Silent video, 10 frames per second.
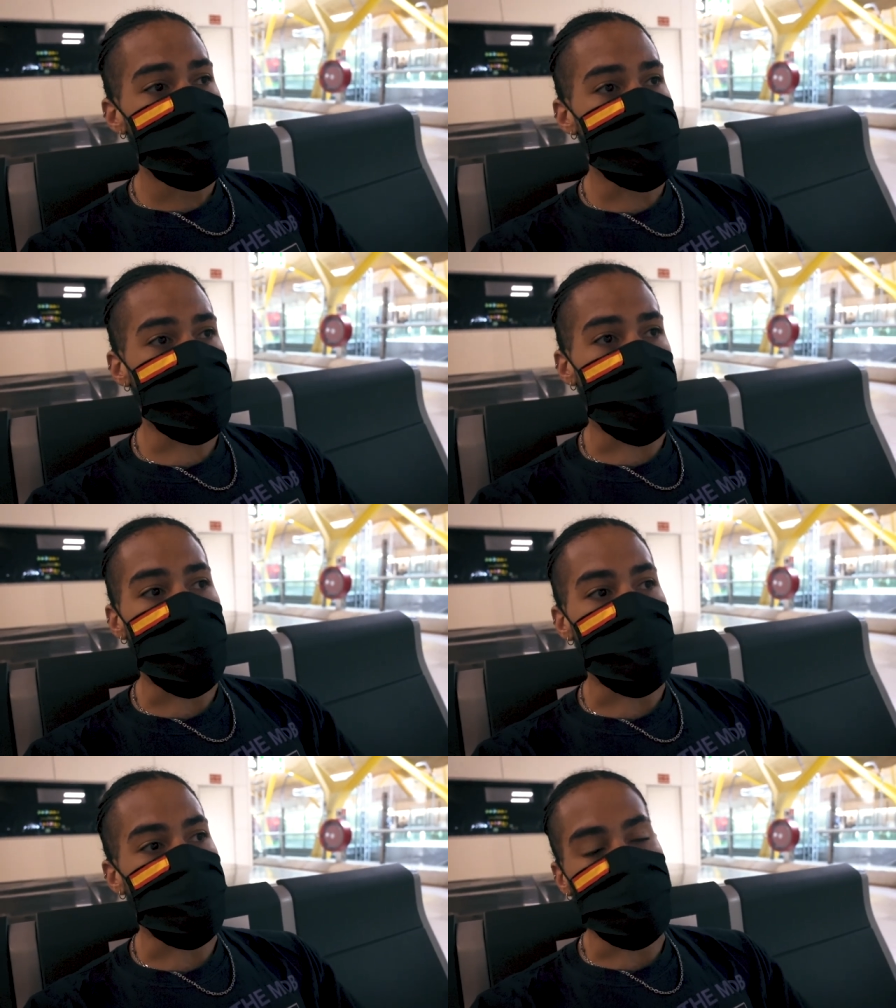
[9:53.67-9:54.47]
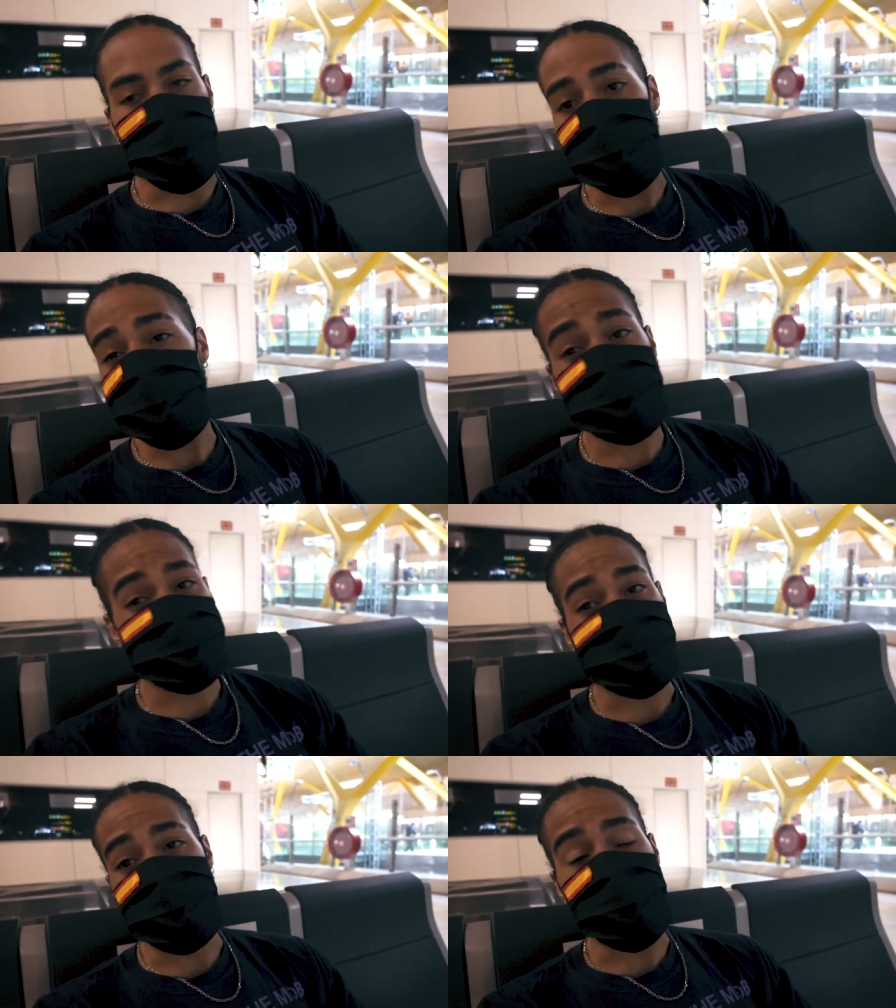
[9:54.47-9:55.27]
So
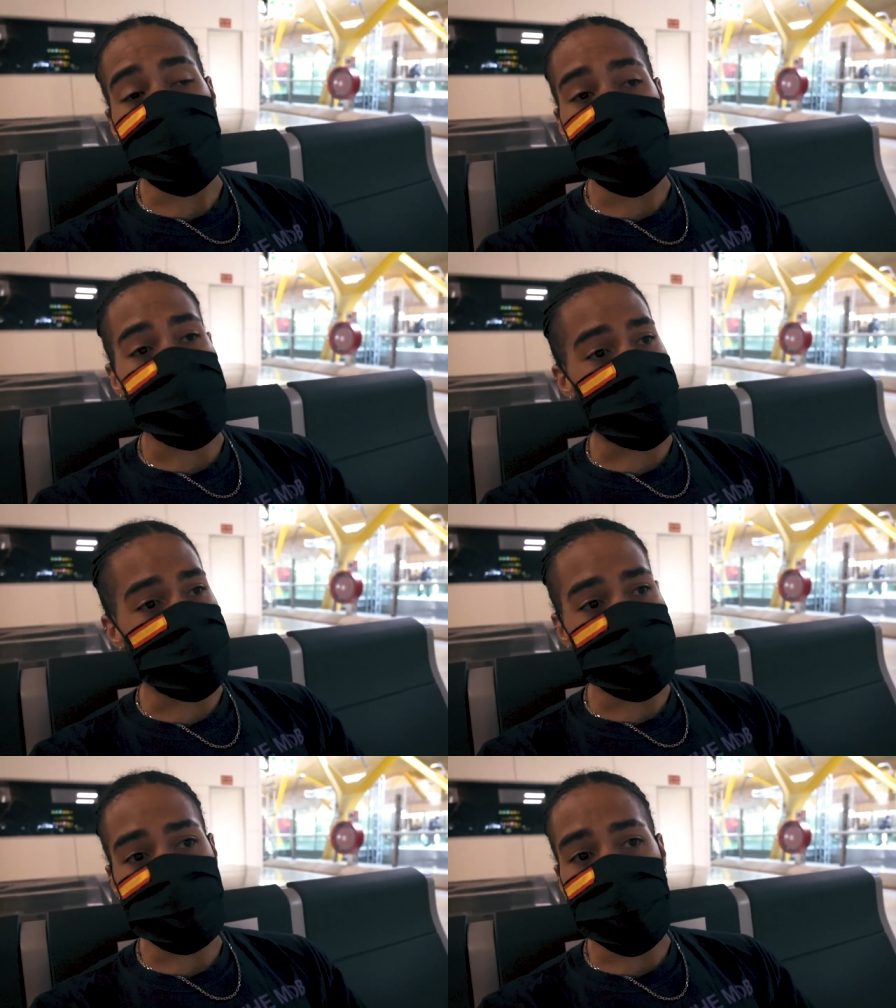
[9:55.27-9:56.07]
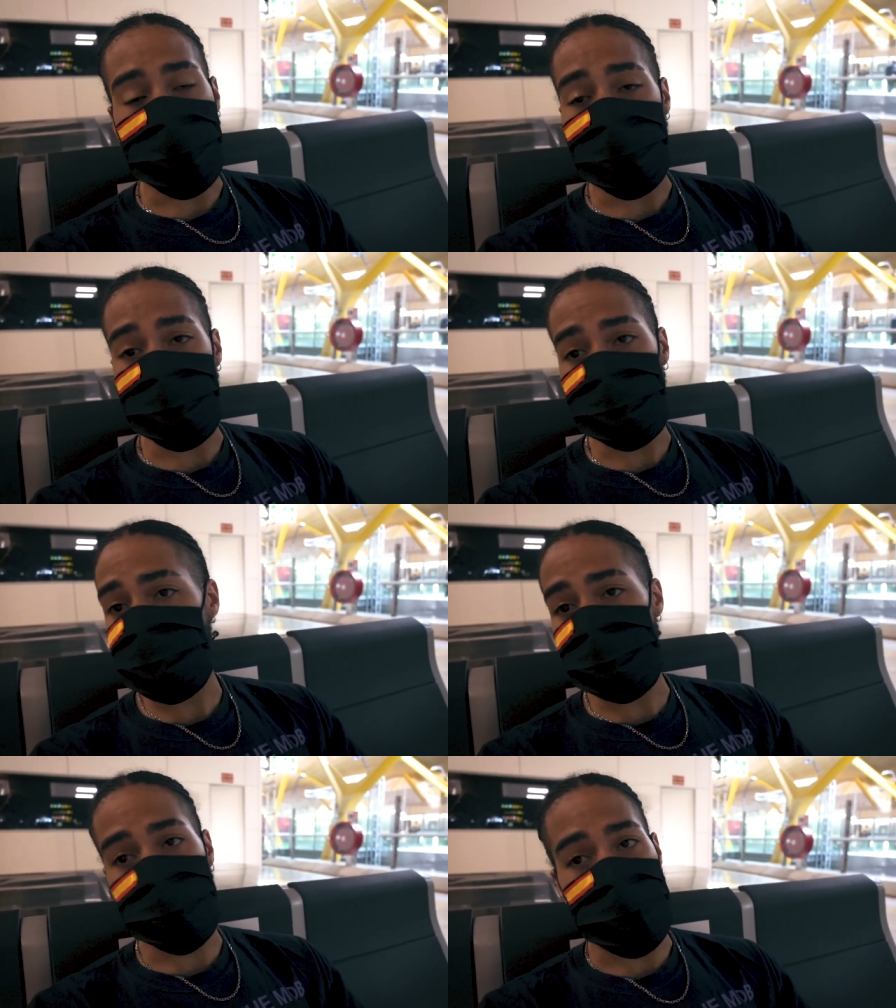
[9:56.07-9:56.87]
really, I
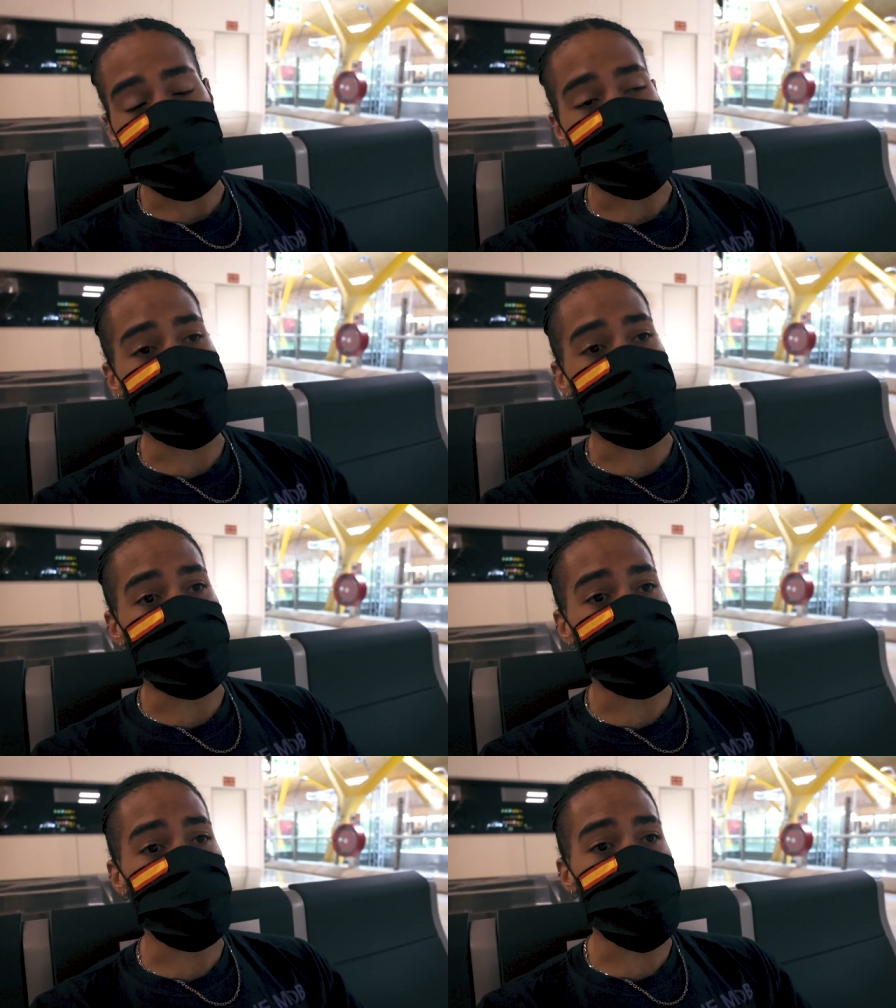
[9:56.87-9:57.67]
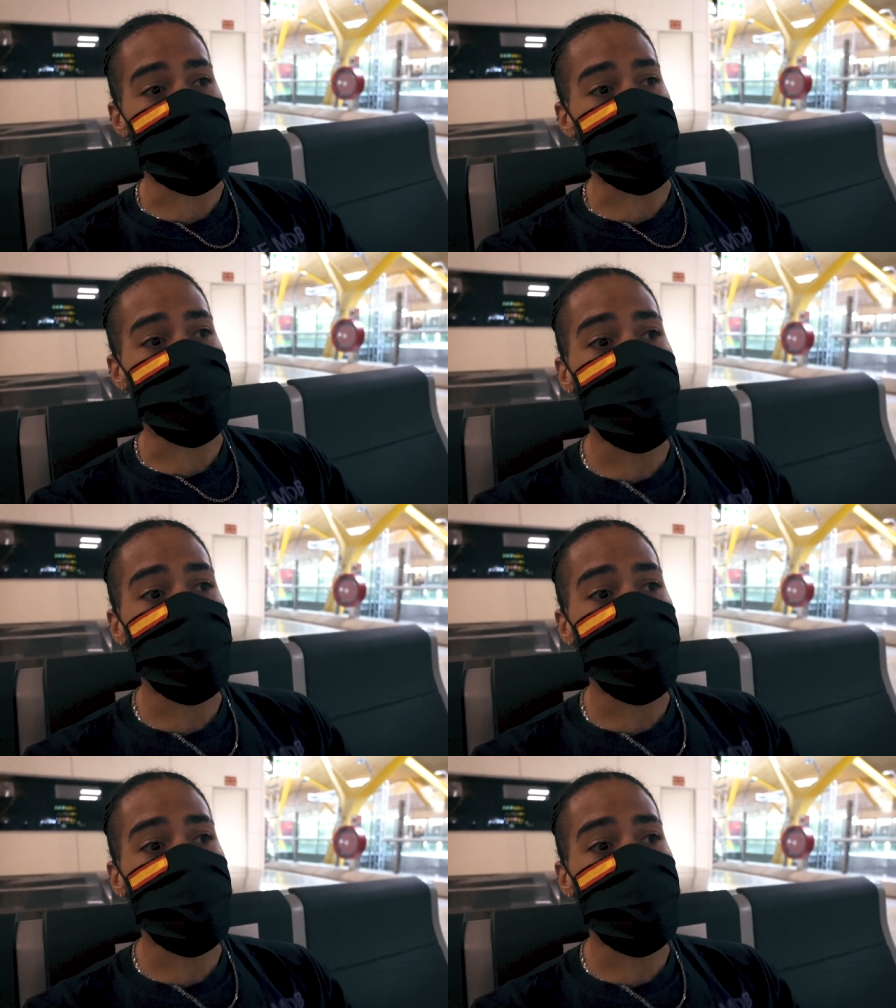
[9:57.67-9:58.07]
don't have anything to say